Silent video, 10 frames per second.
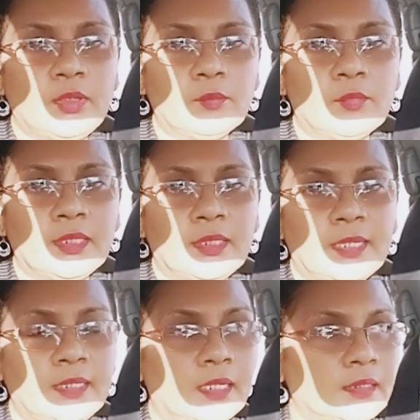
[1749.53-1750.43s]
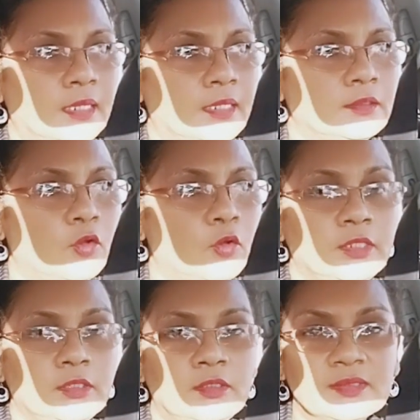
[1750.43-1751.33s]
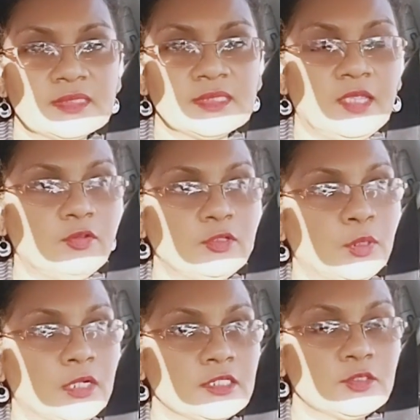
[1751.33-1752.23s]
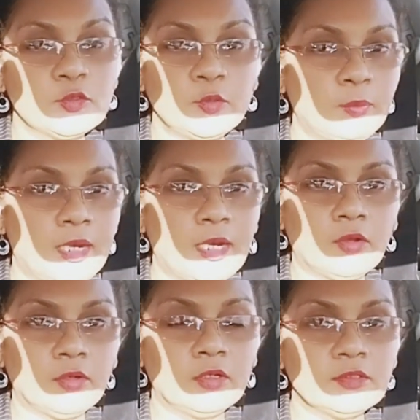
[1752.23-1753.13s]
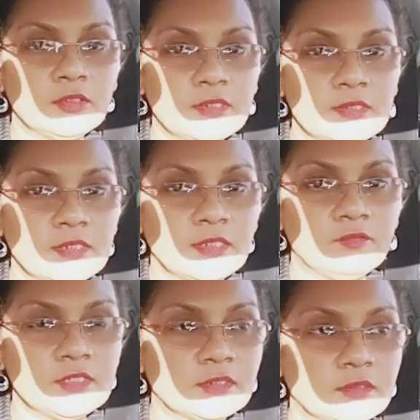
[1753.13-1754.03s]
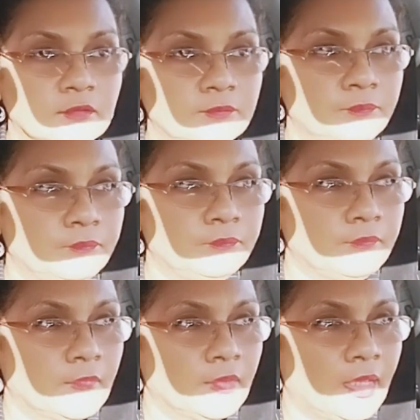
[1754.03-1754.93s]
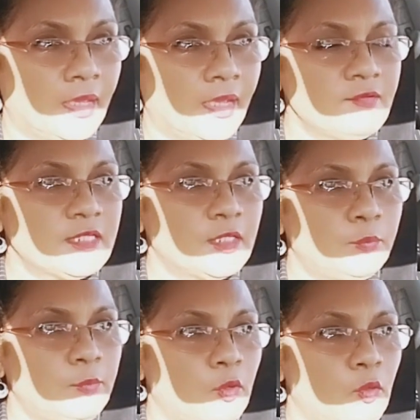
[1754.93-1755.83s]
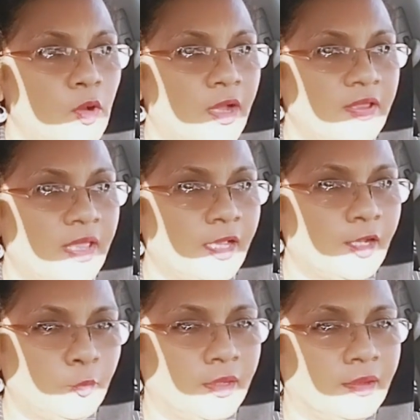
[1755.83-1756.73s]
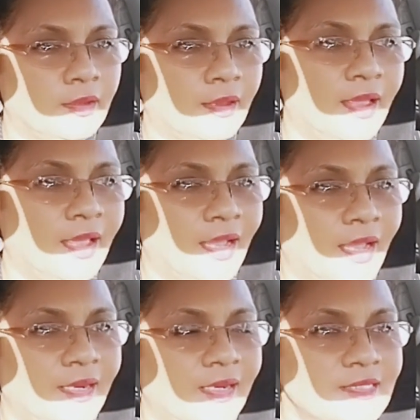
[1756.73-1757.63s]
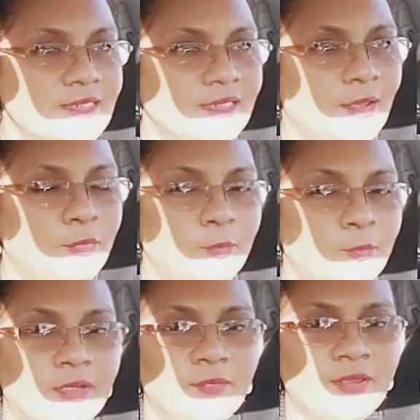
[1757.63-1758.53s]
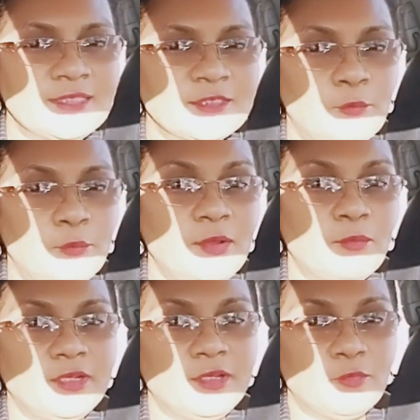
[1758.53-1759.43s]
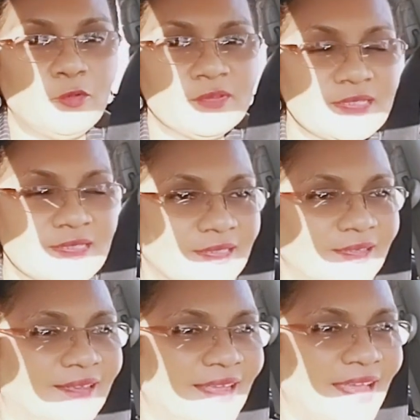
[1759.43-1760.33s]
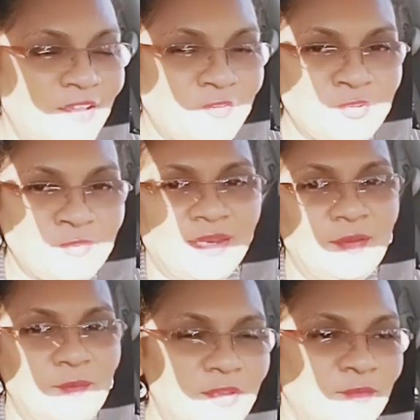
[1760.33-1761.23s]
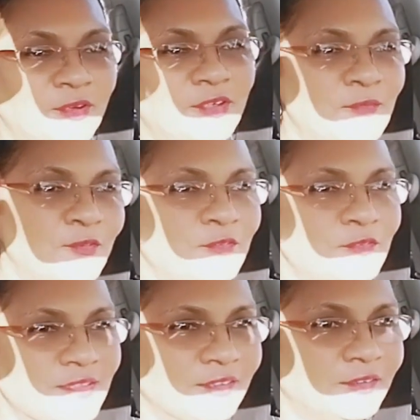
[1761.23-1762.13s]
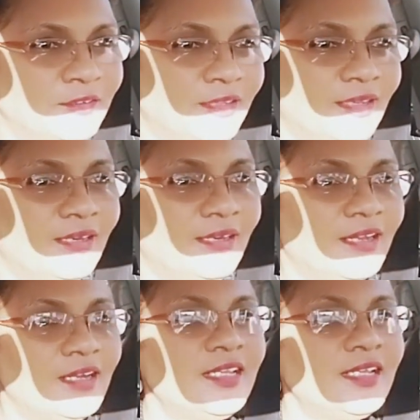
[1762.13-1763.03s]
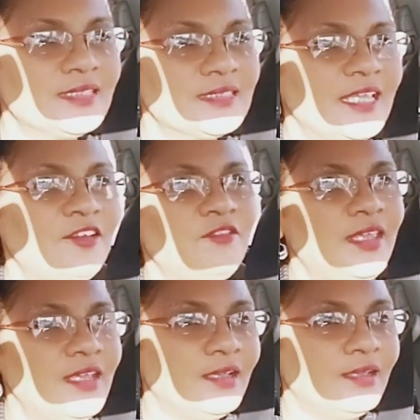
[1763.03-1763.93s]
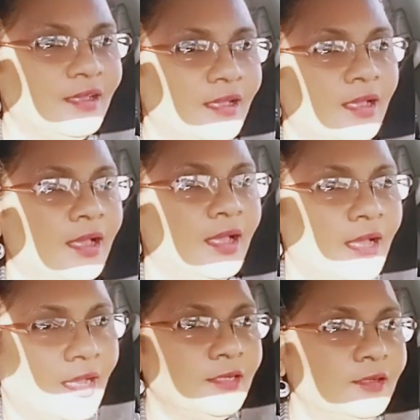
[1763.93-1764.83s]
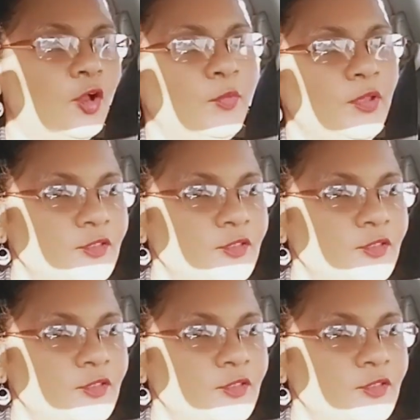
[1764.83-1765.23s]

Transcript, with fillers: your money like that and going into your savings, because those people are not going to go into their savings, you know. I've seen people who have helped and then I see them people that make some big money moves. They say I couldn't make them big money moves, so they're there saving and coming